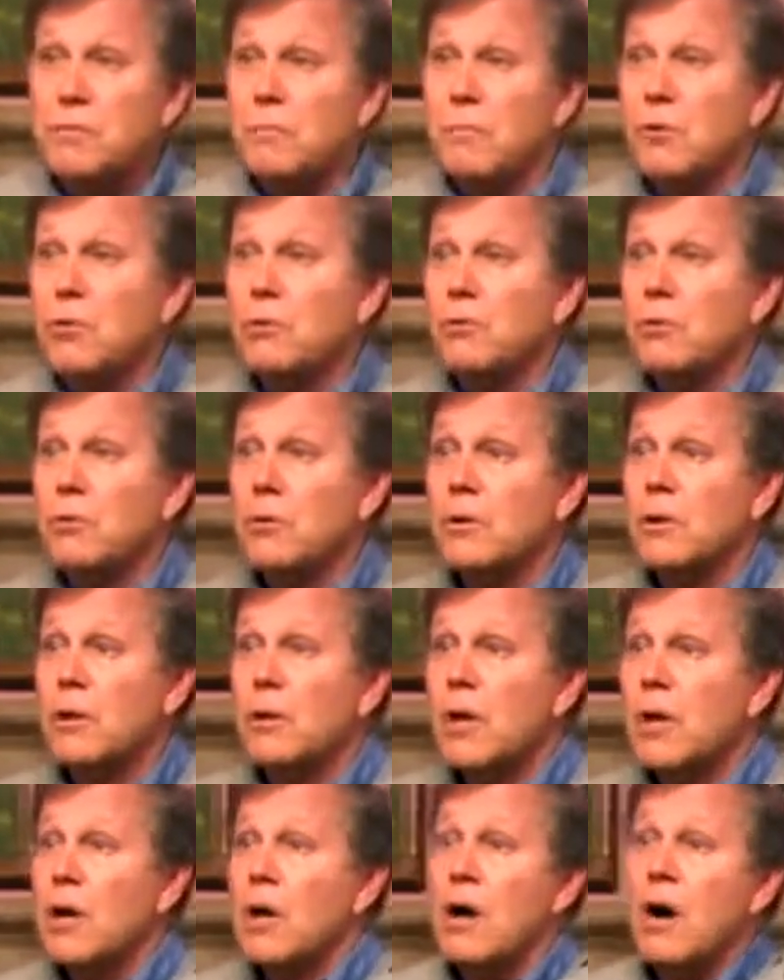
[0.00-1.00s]
moon,
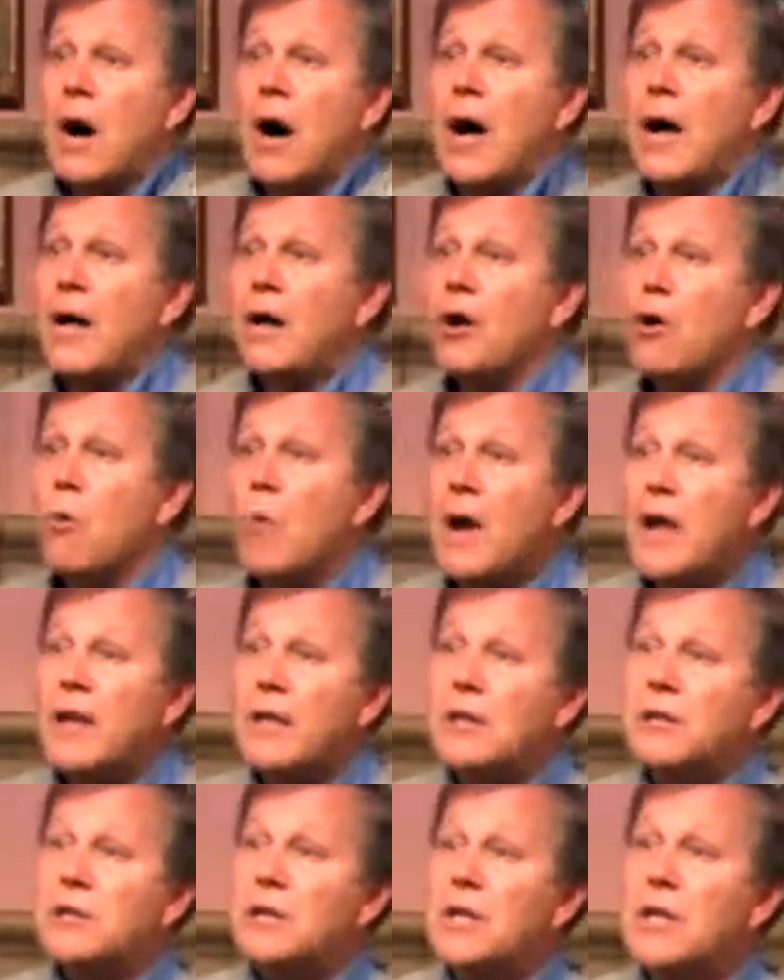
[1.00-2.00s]
lying
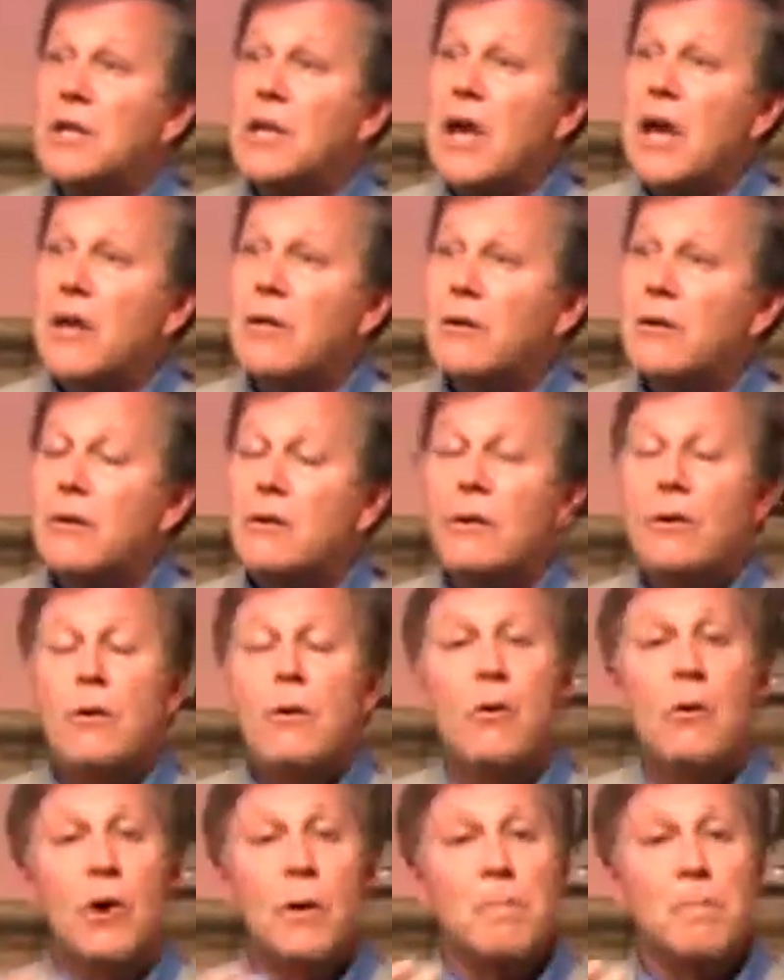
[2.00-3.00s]
awake together
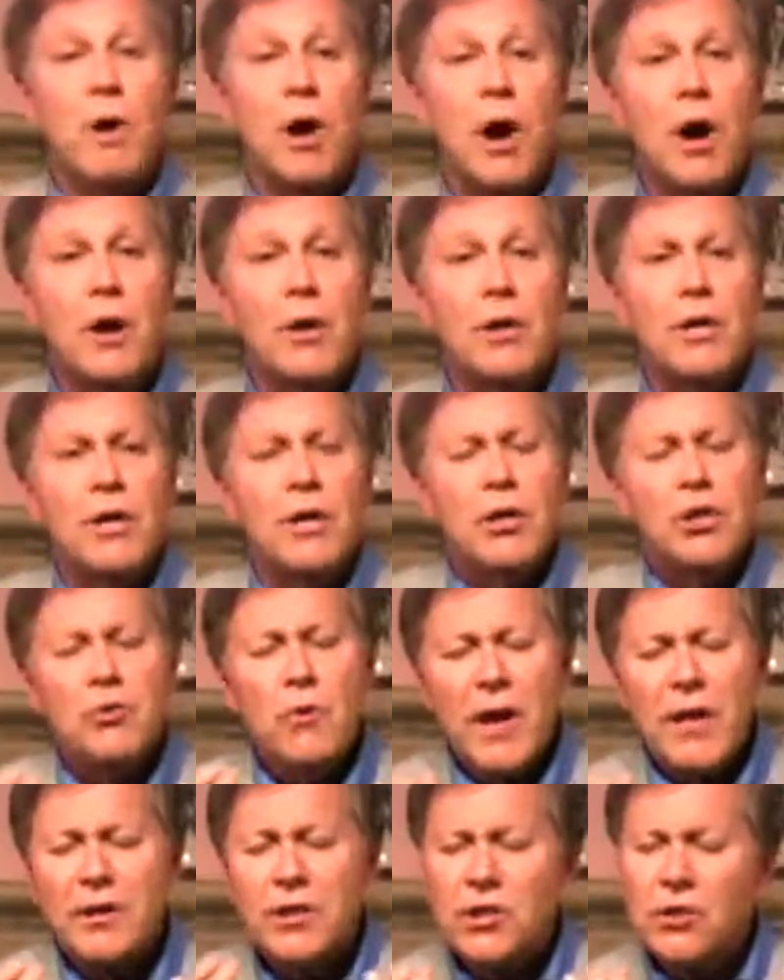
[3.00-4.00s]
or apart,
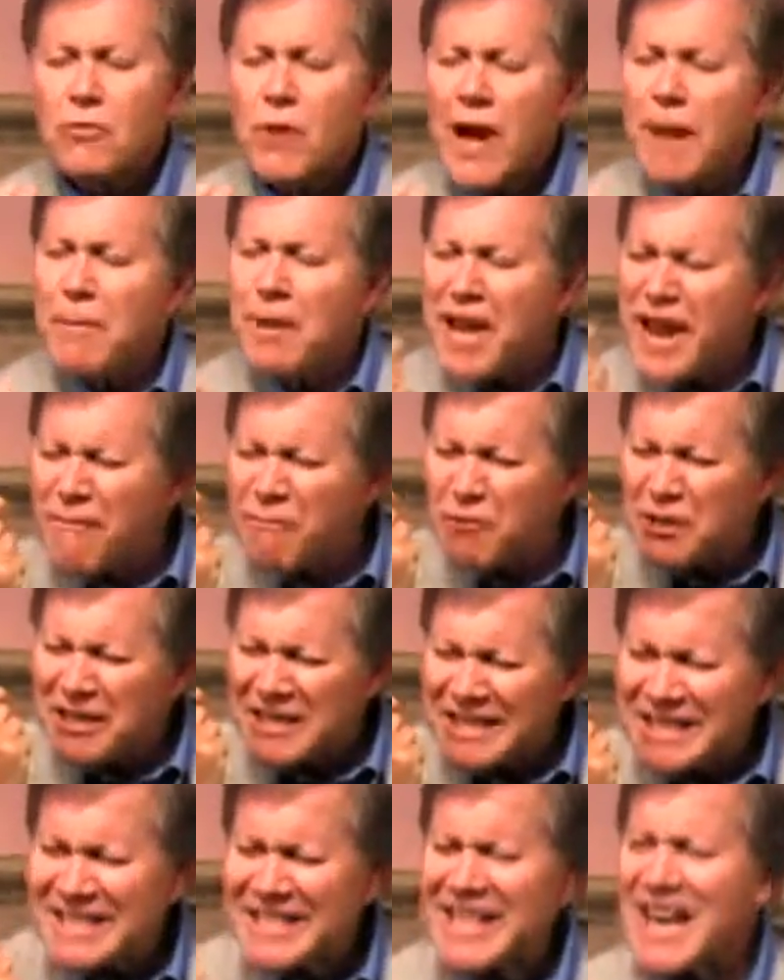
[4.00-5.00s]
transcribing
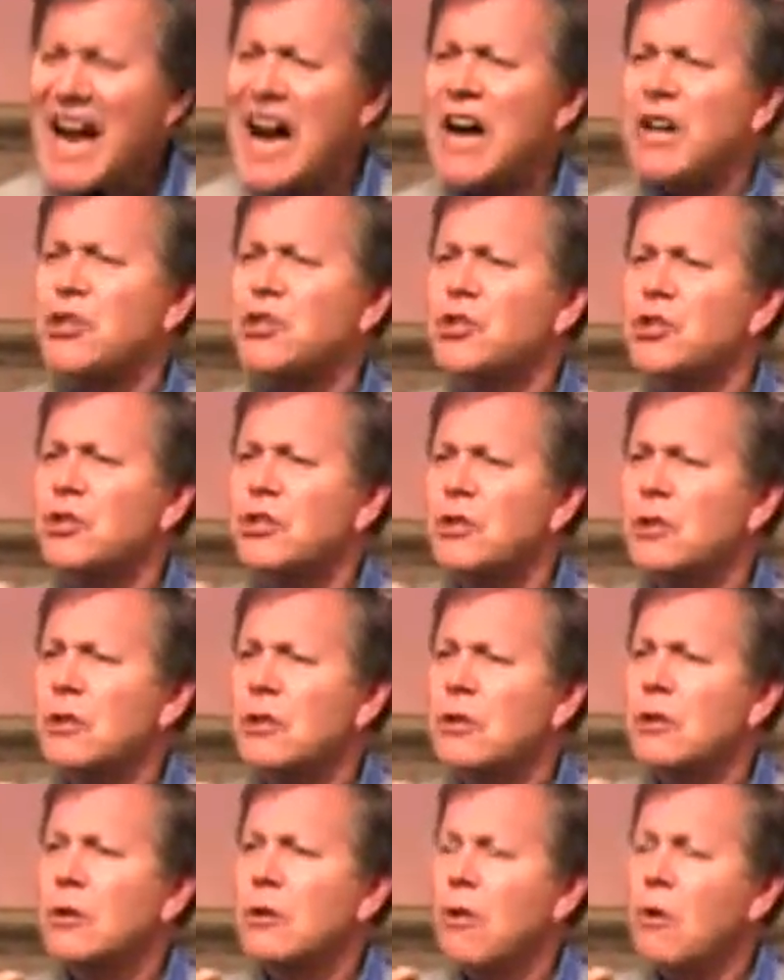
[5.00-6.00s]
every touch
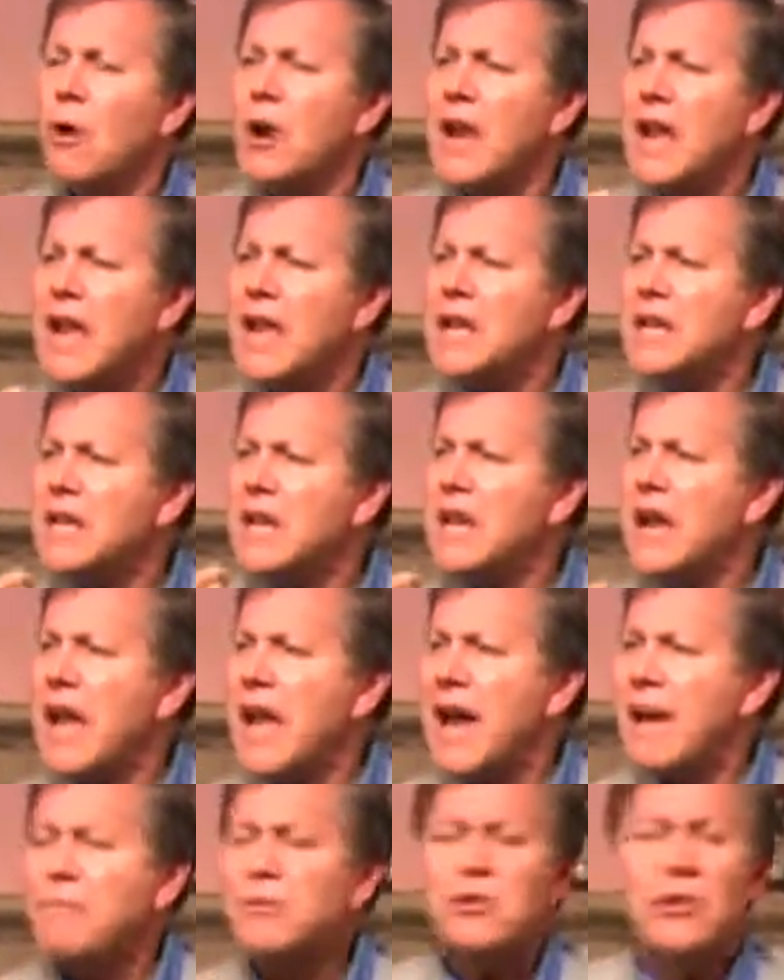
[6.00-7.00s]
or aching
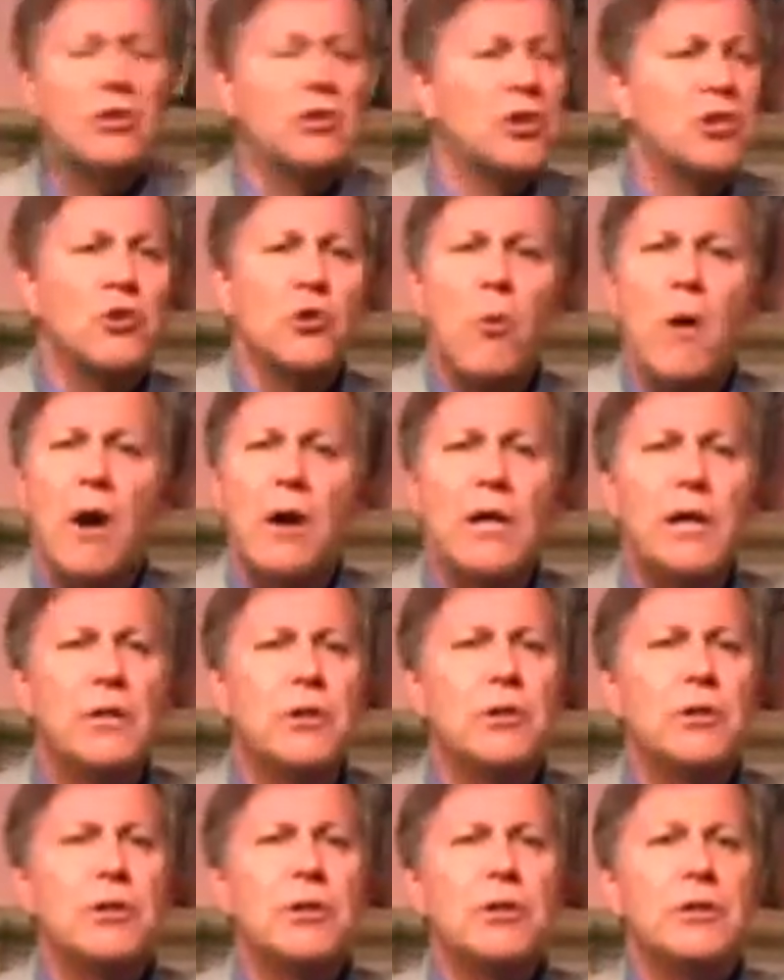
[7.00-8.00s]
absence into our
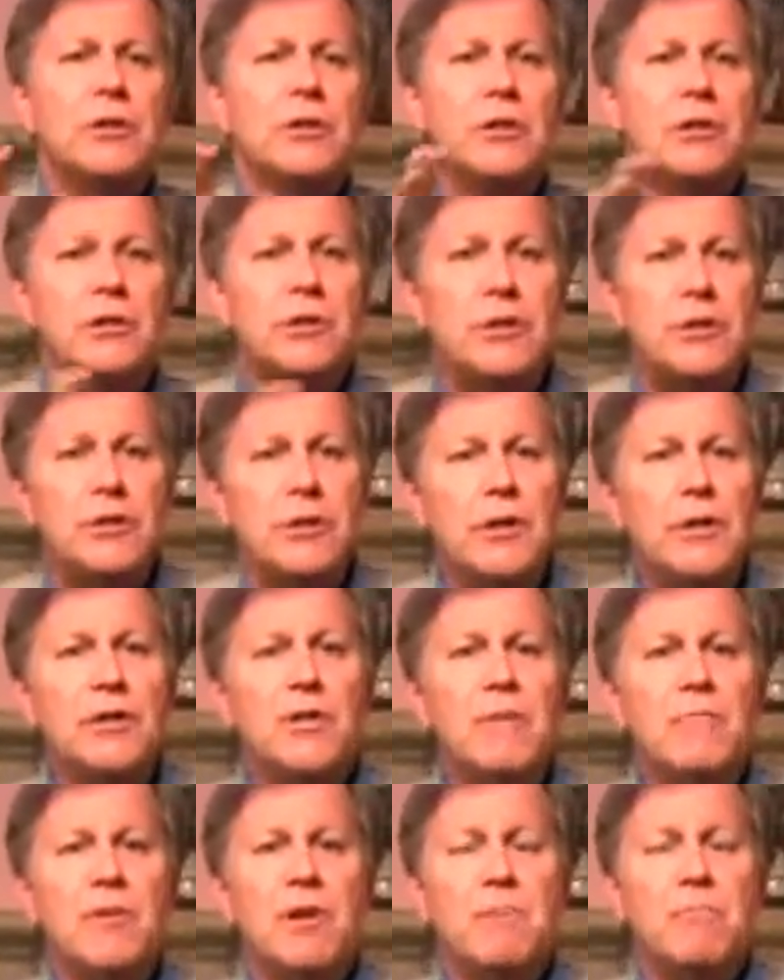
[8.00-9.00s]
endless,
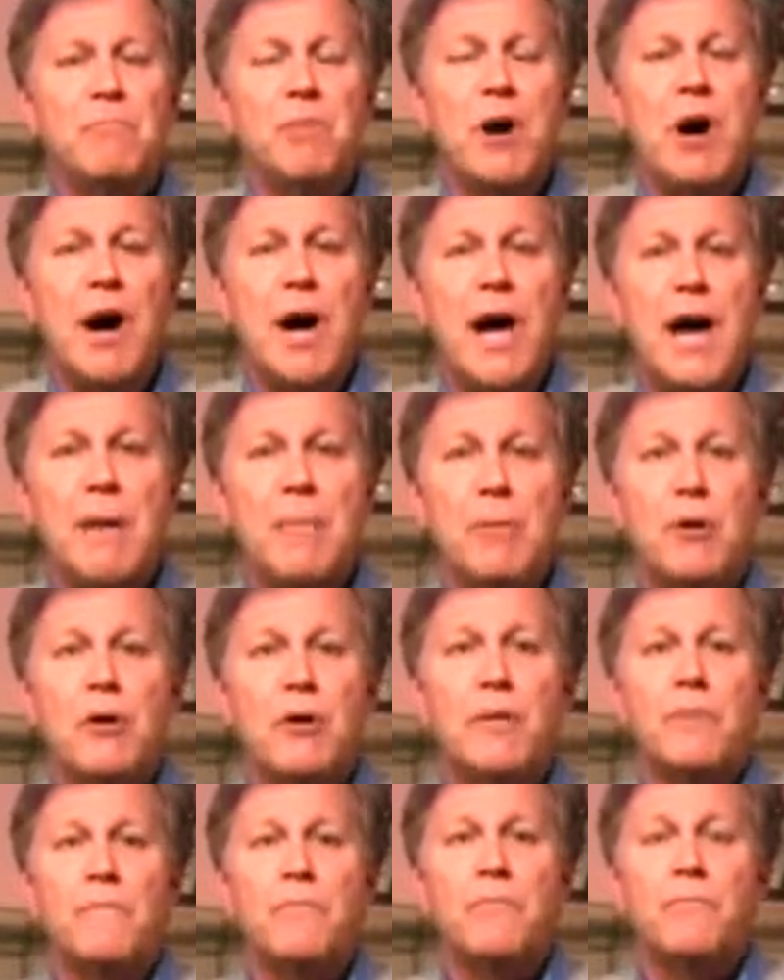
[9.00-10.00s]
intimate
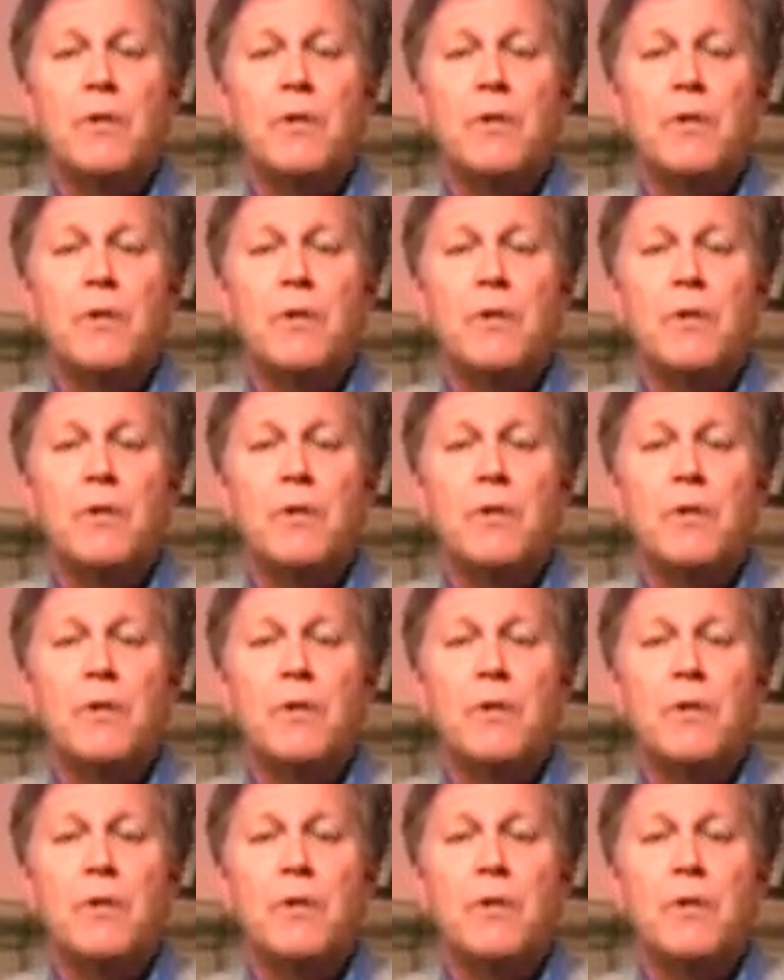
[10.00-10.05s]
palaver,